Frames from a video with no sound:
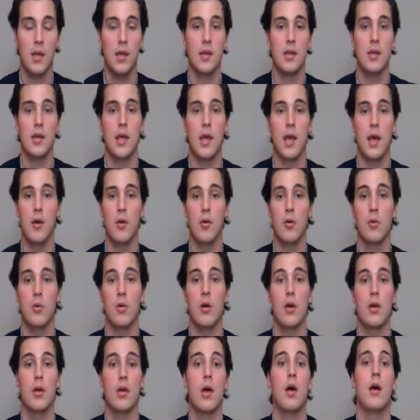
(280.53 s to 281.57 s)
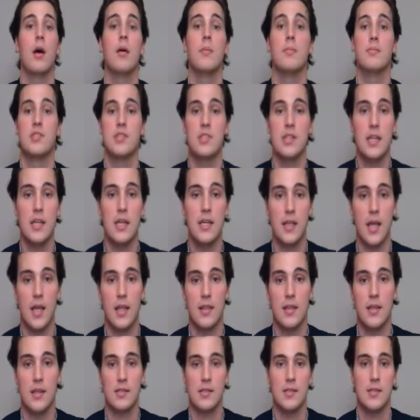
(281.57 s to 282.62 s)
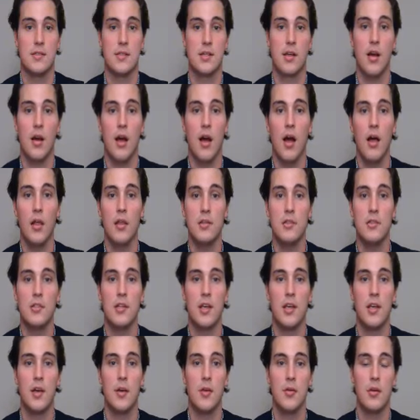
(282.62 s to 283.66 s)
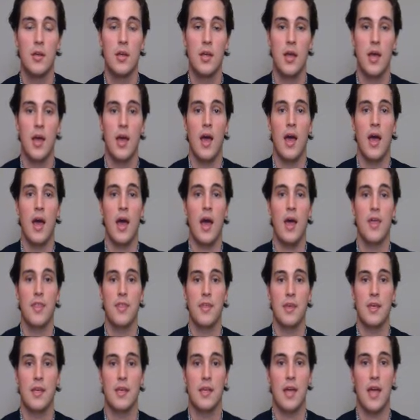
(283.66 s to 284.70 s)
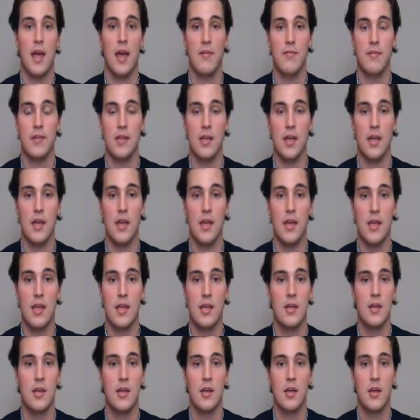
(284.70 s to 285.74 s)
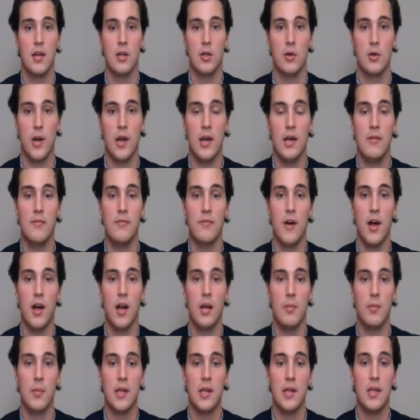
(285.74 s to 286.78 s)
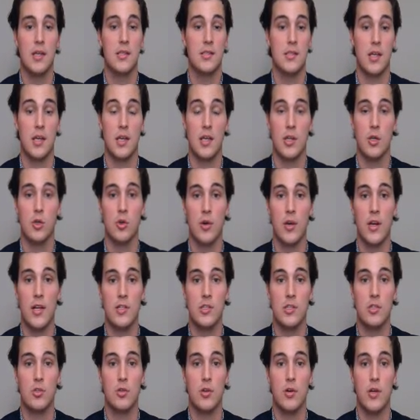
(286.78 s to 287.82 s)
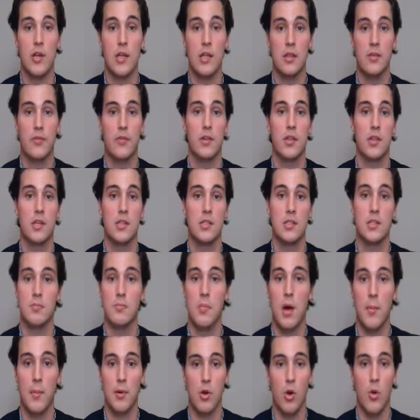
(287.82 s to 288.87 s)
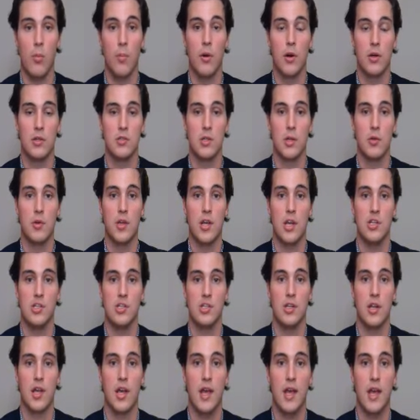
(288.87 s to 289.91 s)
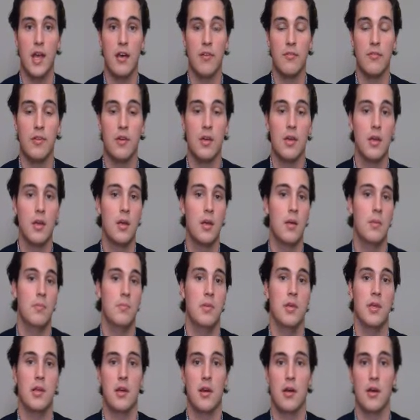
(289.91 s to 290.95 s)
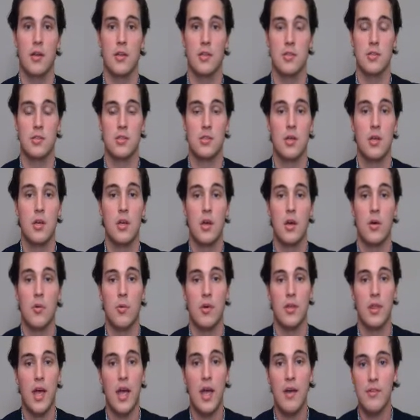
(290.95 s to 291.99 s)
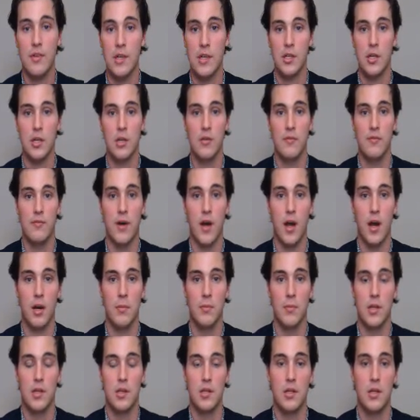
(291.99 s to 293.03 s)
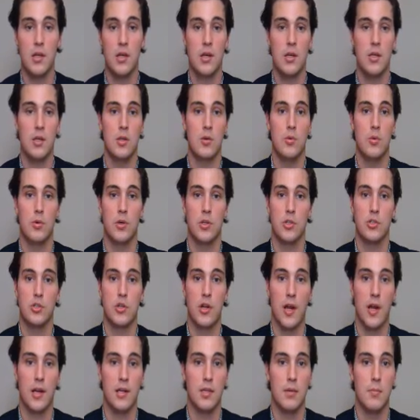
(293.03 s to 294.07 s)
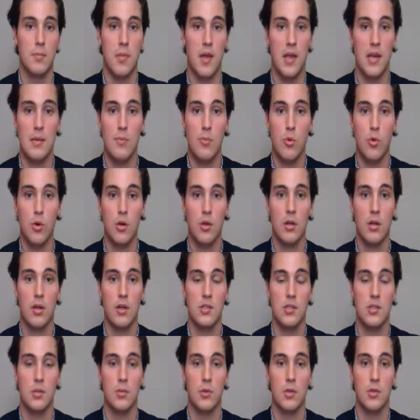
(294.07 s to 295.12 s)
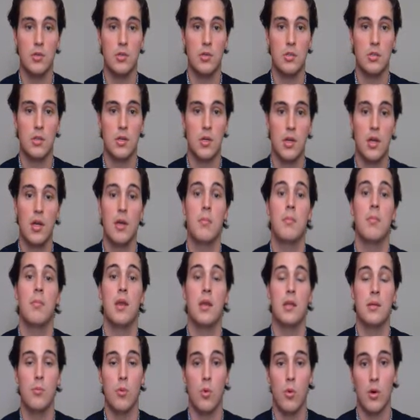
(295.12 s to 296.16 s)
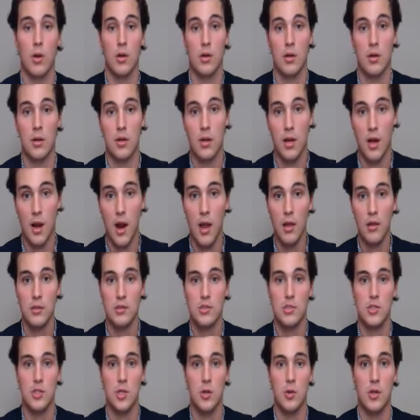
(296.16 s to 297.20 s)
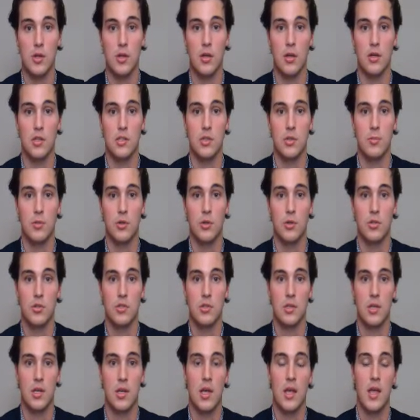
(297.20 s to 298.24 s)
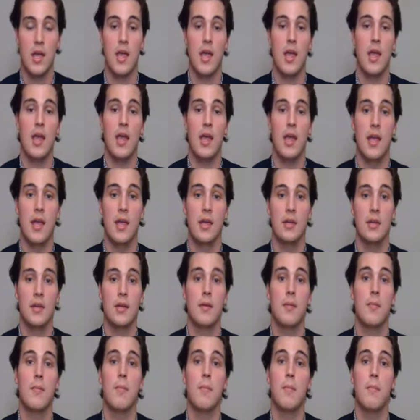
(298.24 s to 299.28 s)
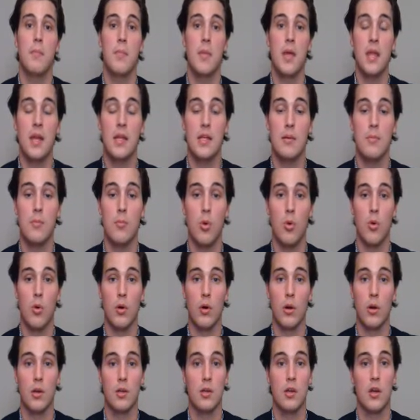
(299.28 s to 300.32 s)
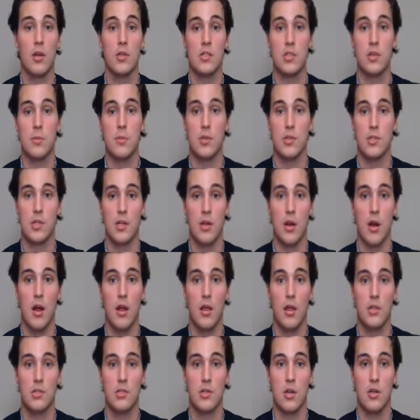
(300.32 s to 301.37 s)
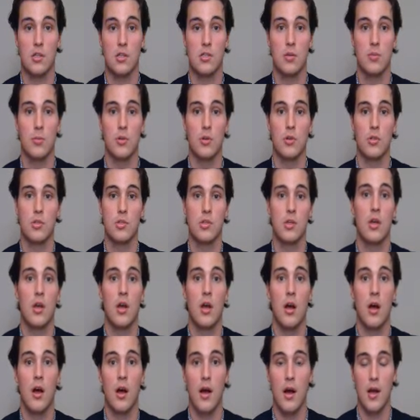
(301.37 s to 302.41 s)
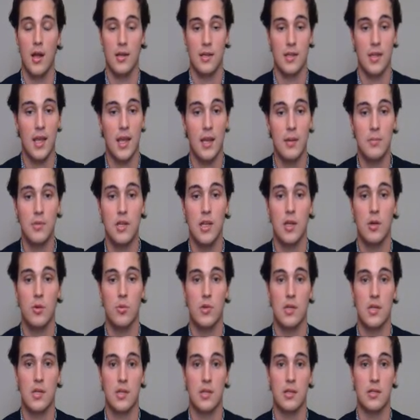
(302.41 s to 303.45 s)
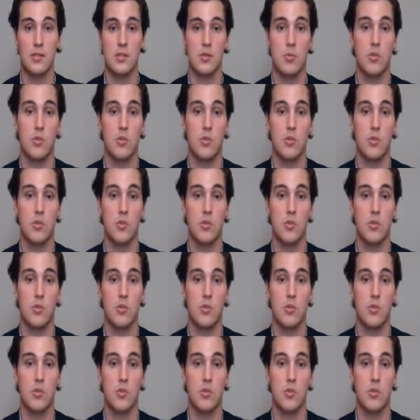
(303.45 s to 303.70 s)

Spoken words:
Now, seeing that this is a college town, I think having a great environment is a great strength for this Mama Goldberg's location to have. Because with having a good environment, you will attract many more customers, many more college student customers, and many more customers and college customers on game day weekends,